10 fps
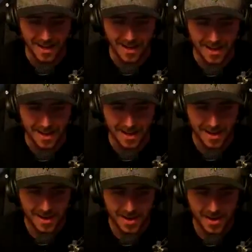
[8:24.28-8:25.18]
Oh,
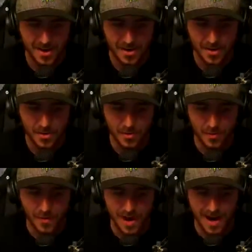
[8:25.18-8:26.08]
yeah. Oh,
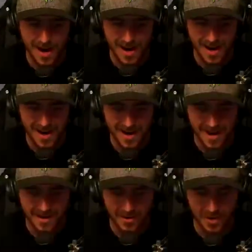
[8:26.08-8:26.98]
my.
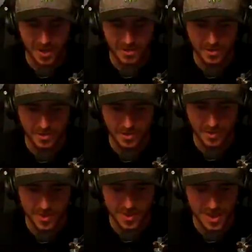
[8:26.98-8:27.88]
How'd you lose so
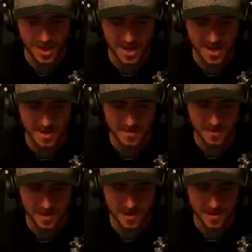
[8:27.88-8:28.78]
much time?
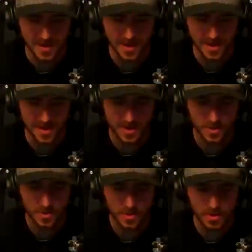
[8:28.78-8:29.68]
I
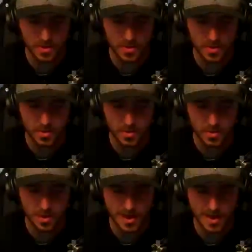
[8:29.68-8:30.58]
had to reset. You were
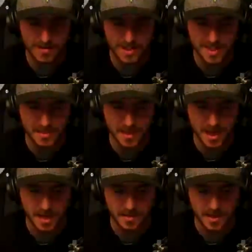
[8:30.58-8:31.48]
3.5 seconds
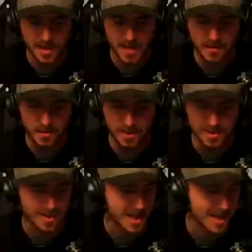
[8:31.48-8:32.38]
behind me. Never
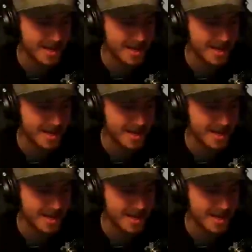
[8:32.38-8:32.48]
reset.